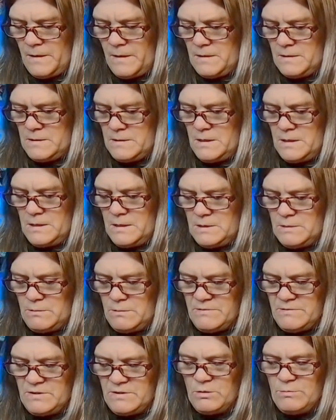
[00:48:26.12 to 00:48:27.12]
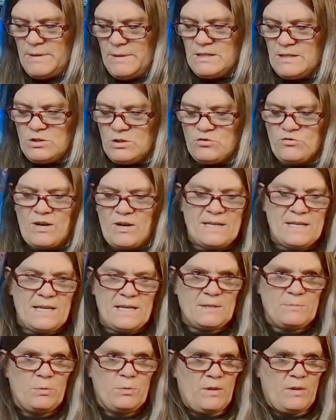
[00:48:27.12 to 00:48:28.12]
See, so we've still made the strand.
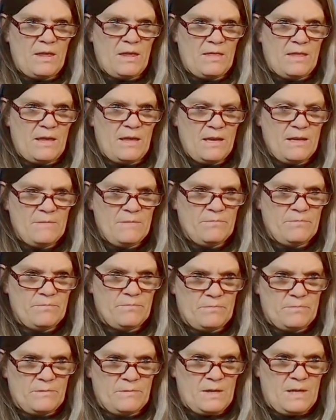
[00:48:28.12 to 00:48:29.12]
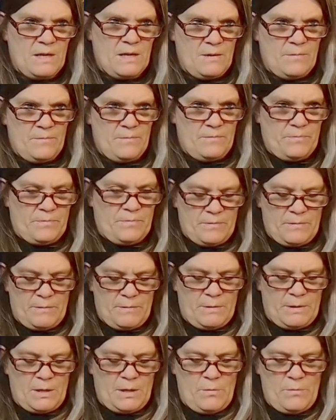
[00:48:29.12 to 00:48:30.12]
Let's put that there. Here
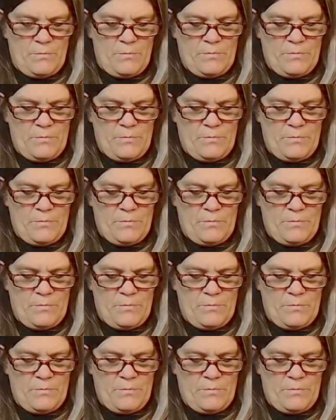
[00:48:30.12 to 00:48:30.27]
we go.